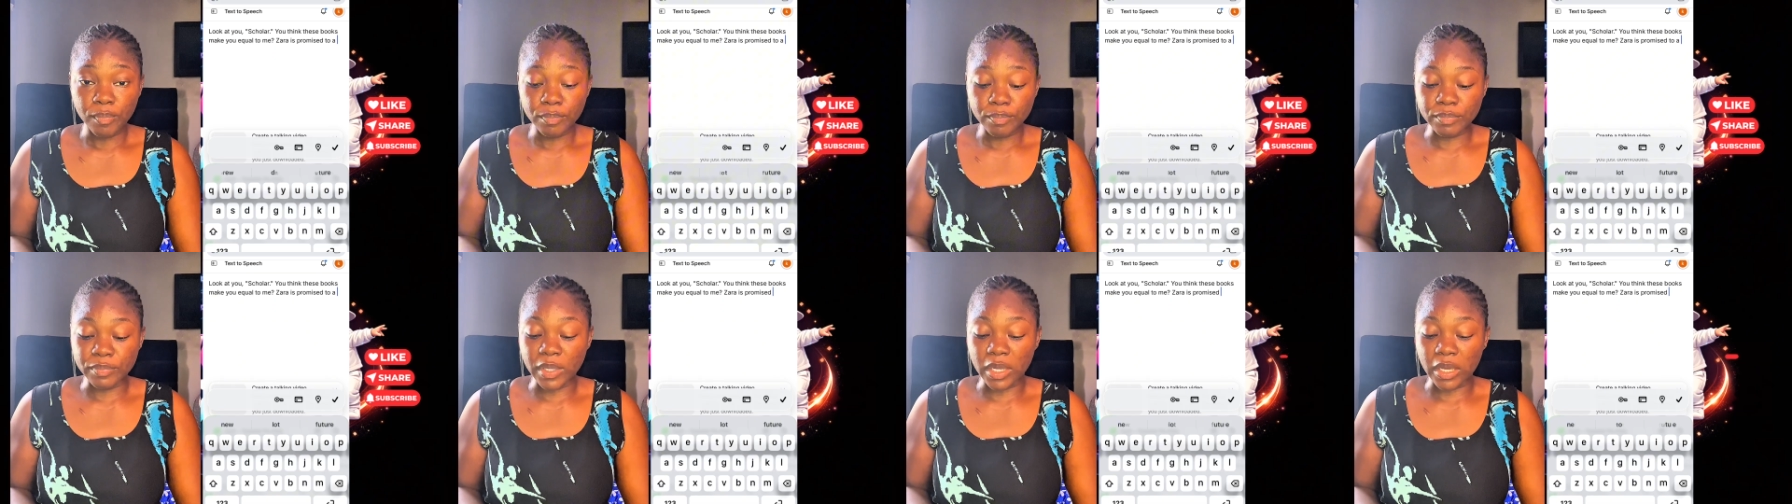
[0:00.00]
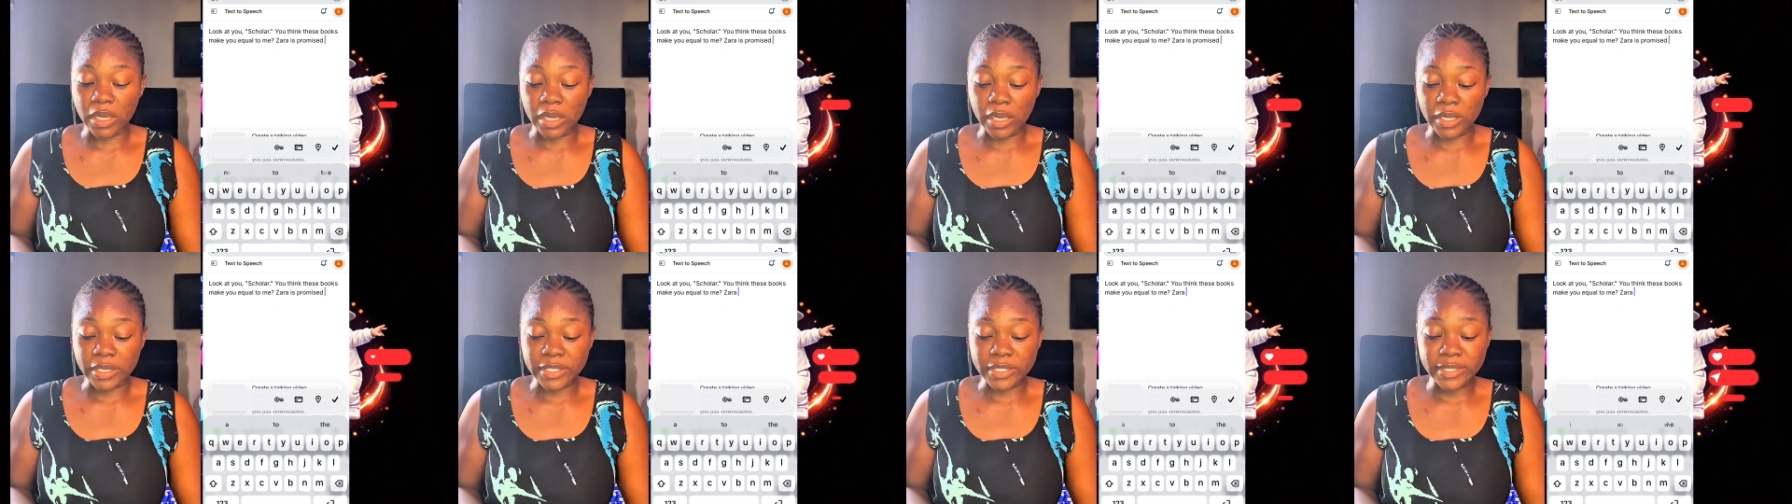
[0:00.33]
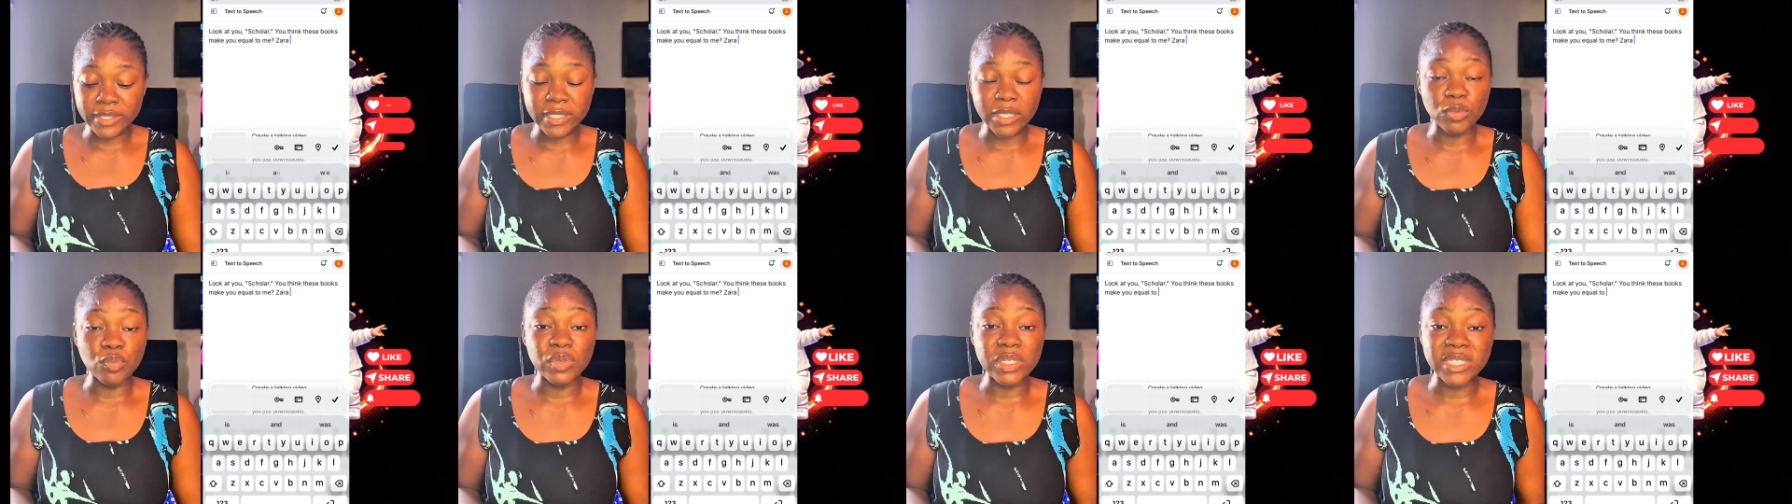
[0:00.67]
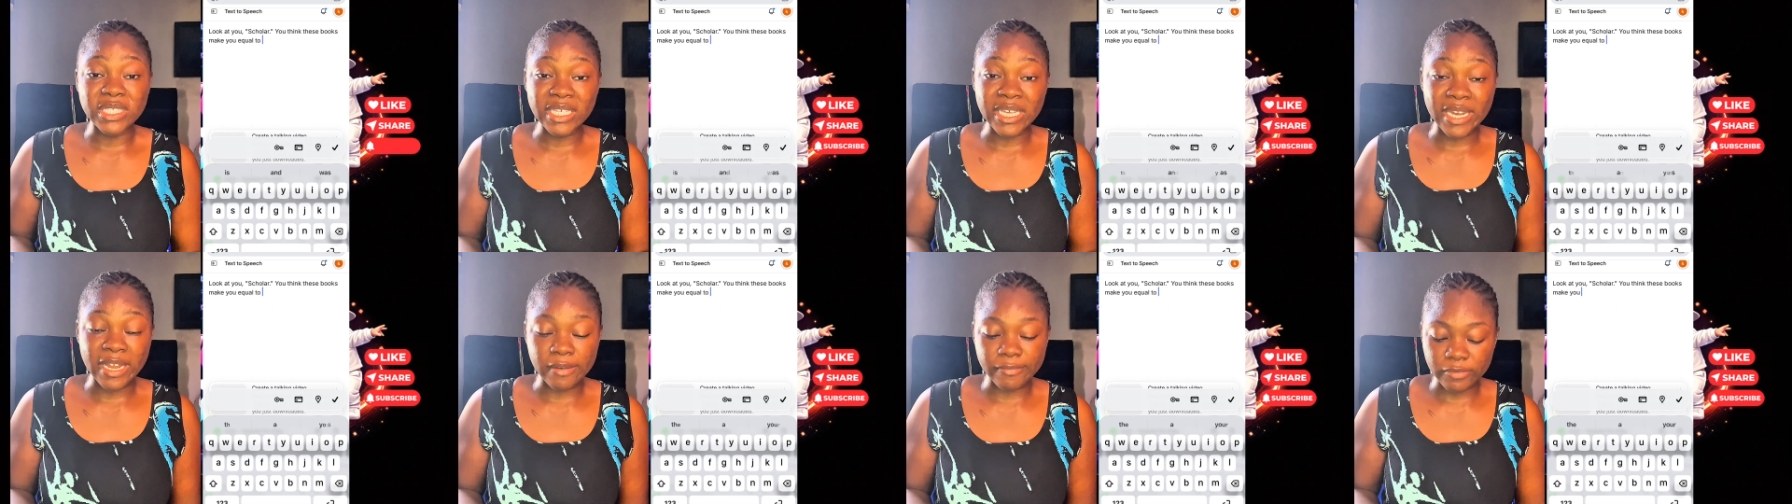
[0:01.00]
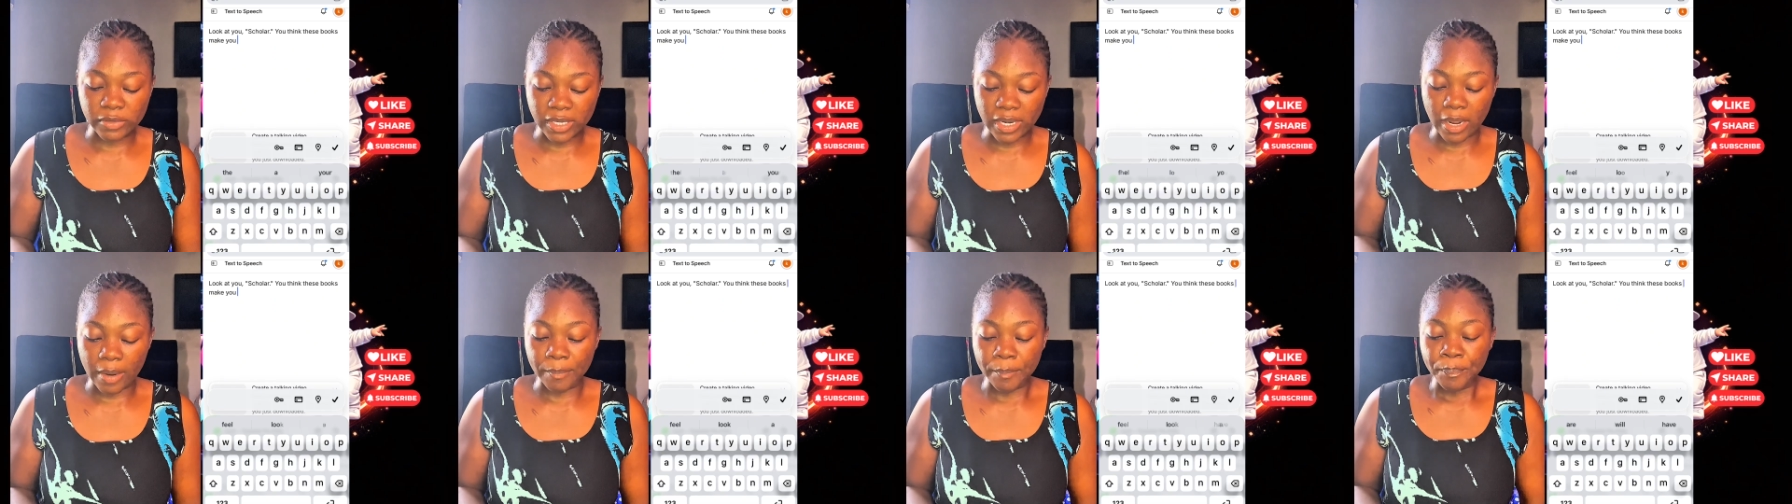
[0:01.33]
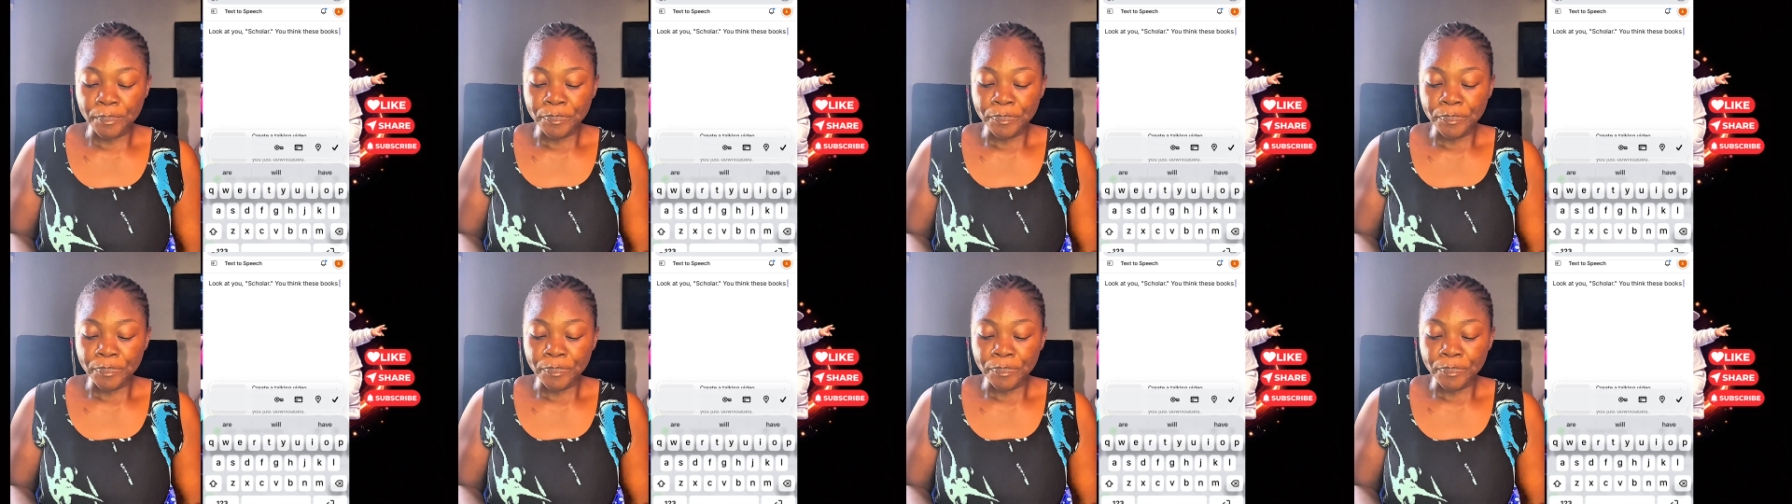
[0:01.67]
this thing with 11 Lab.